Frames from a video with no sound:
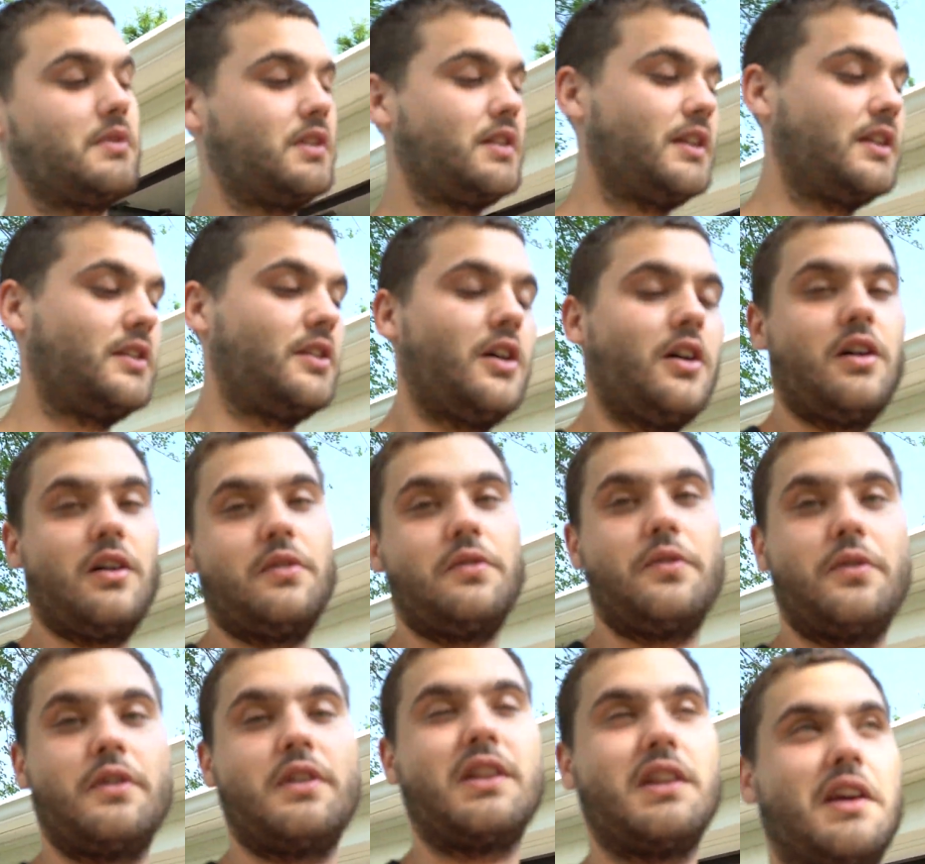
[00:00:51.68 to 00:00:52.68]
clean
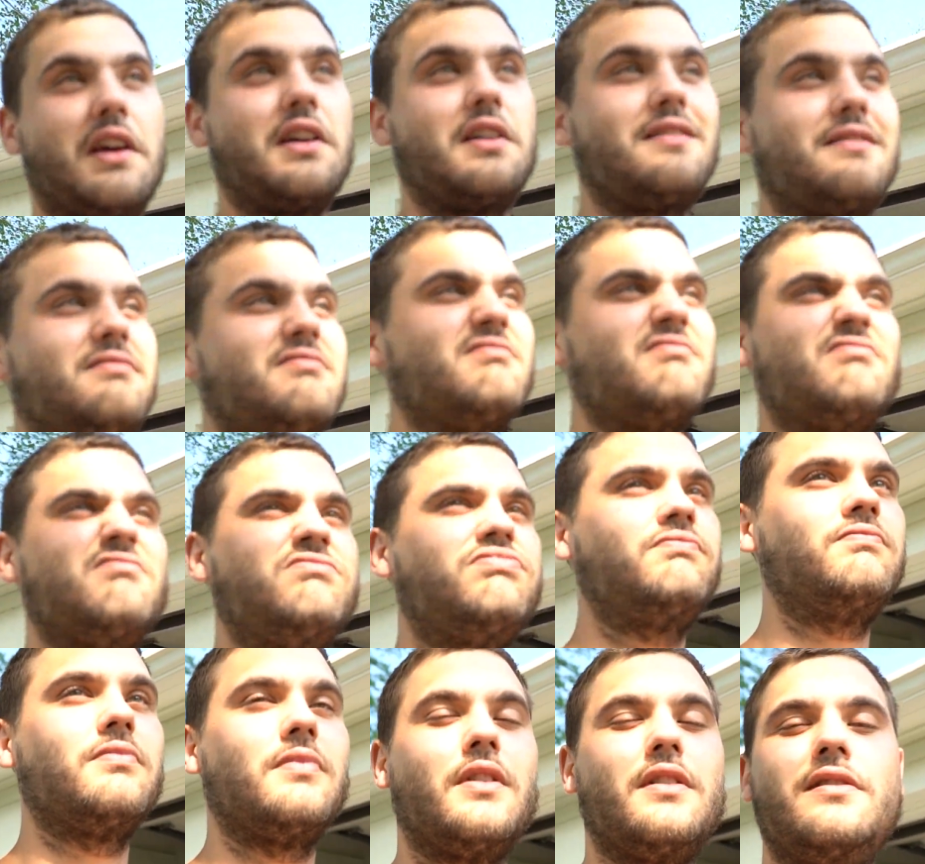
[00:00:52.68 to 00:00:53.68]
off with like
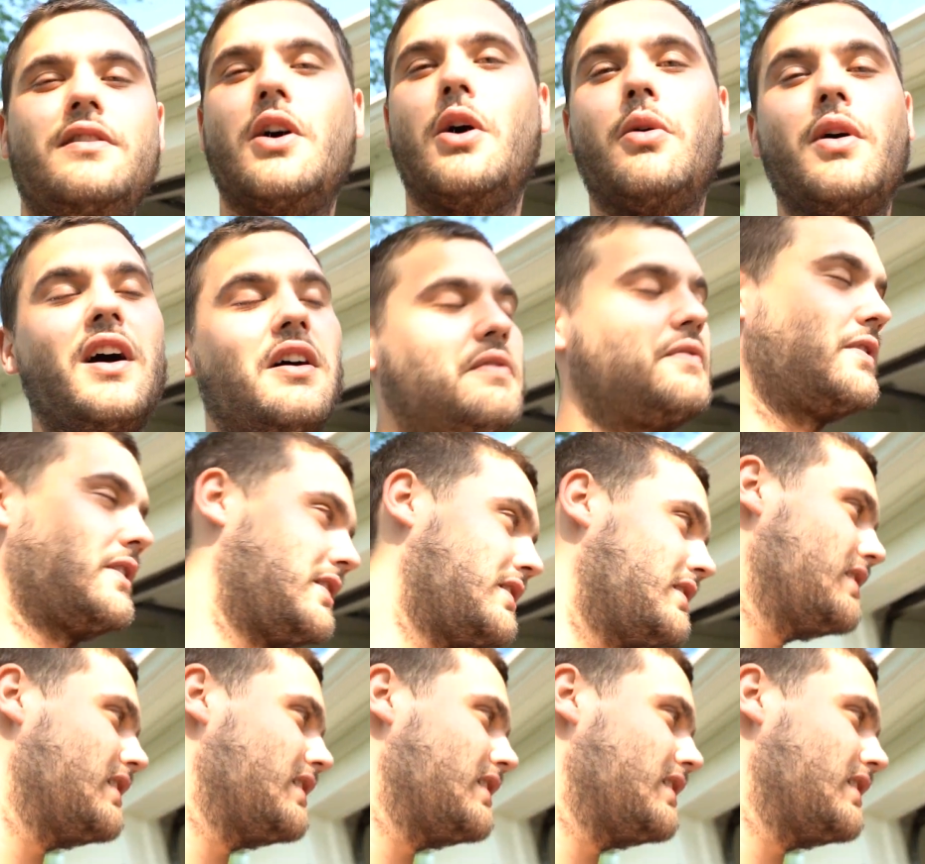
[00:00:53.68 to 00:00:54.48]
no effort.